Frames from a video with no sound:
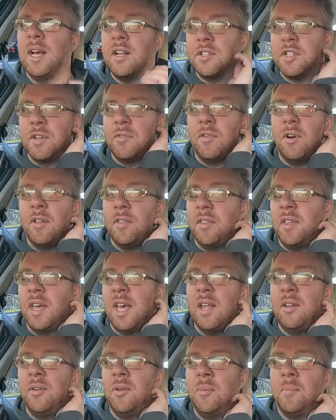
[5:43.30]
actually, rather than
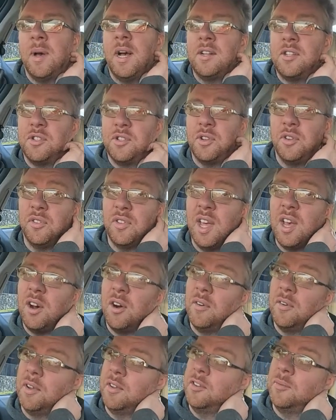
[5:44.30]
get new badges because they
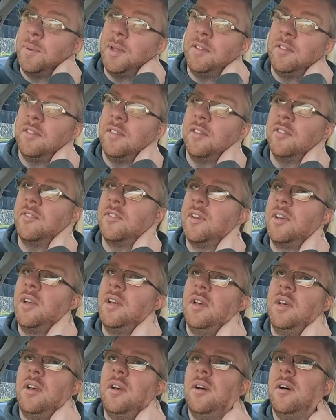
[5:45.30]
are expensive,
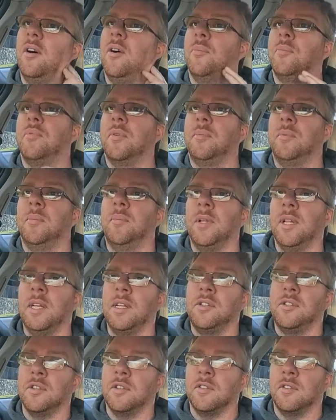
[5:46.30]
I'll
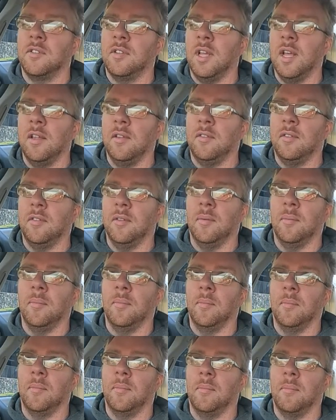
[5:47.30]
probably just get
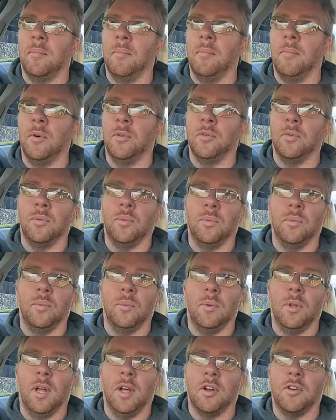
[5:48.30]
some model
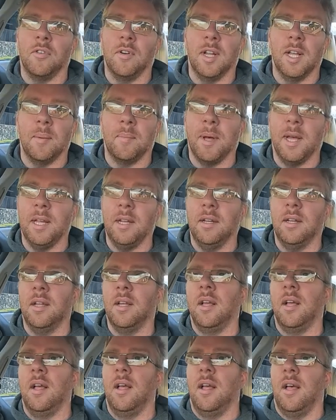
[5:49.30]
acrylic paint
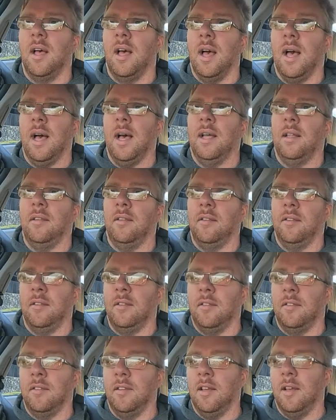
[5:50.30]

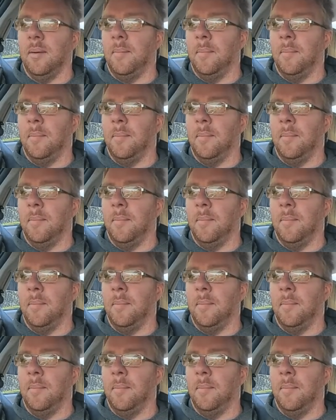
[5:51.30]
and